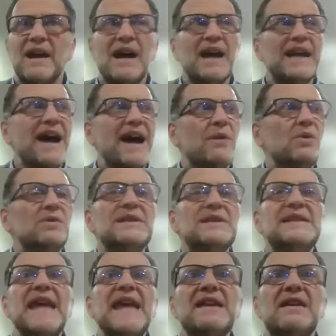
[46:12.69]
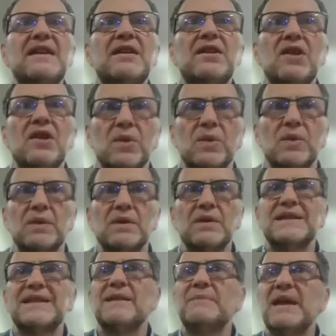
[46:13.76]
and I will take you
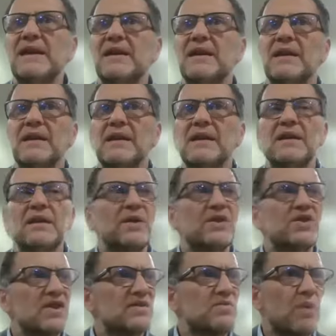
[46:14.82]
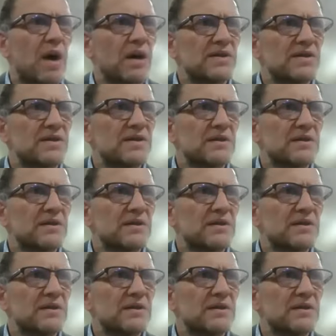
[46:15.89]
to me, which is what?